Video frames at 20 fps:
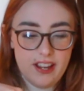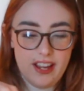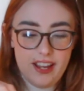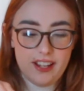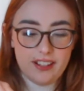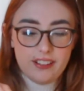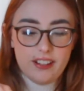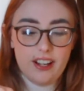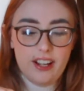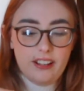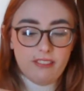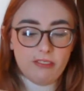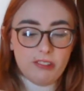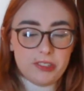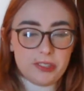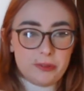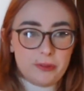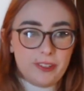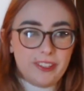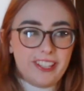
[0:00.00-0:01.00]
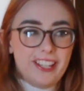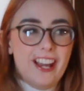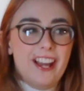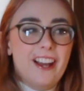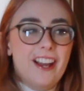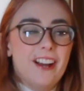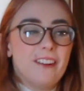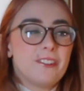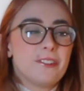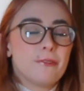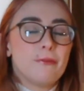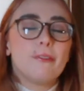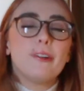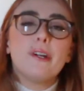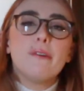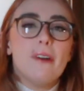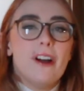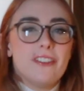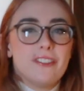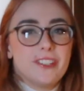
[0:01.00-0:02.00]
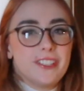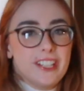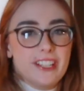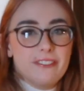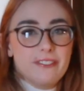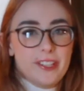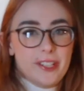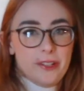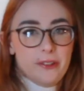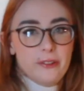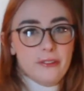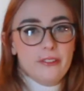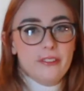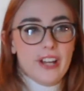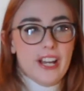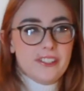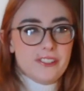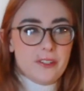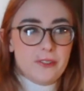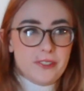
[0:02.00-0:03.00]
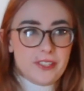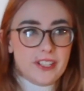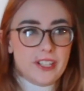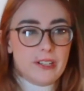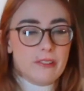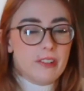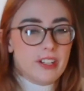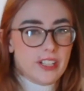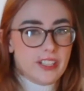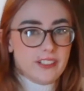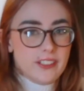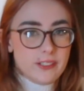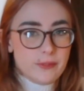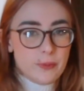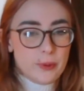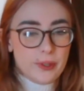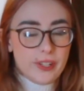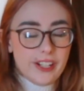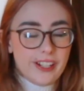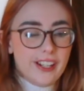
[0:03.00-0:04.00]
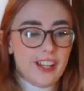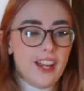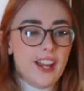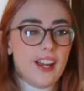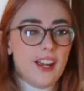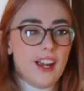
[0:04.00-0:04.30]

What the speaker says: and I was rewatching that video as I was getting ready this morning,